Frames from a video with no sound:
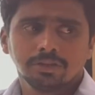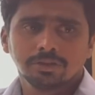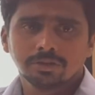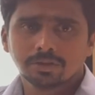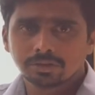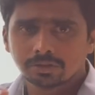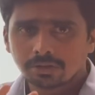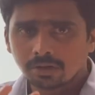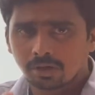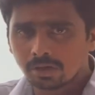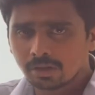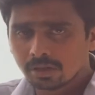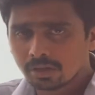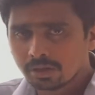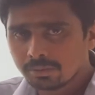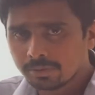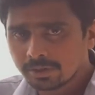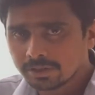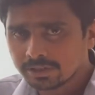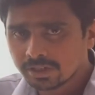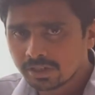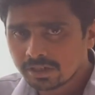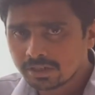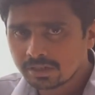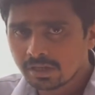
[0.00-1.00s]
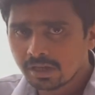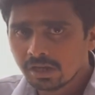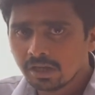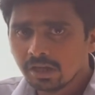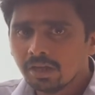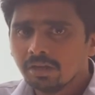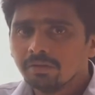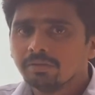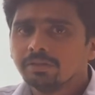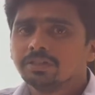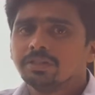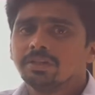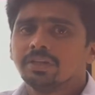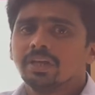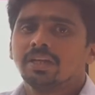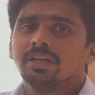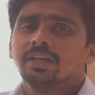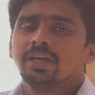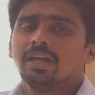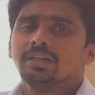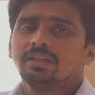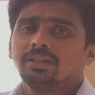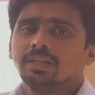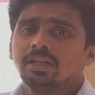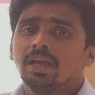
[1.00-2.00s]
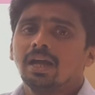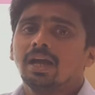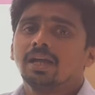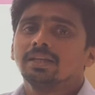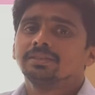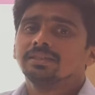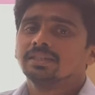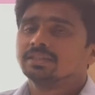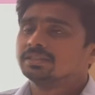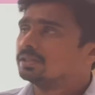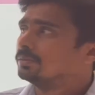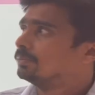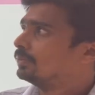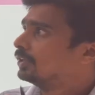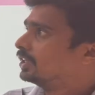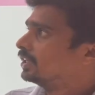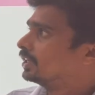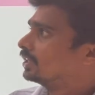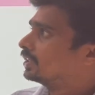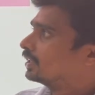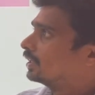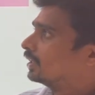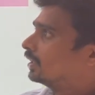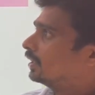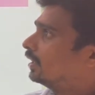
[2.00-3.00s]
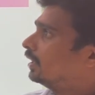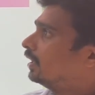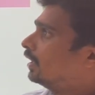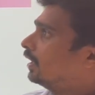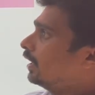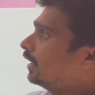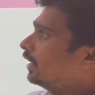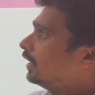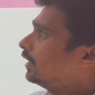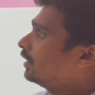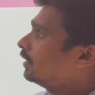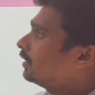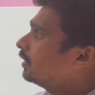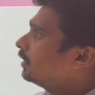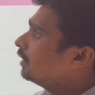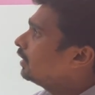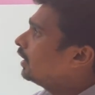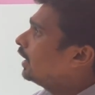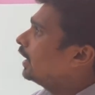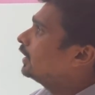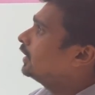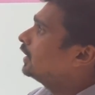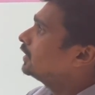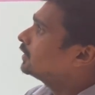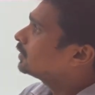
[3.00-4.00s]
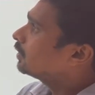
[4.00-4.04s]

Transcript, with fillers: you should solve the questions which you can get the answers immediately. Here, a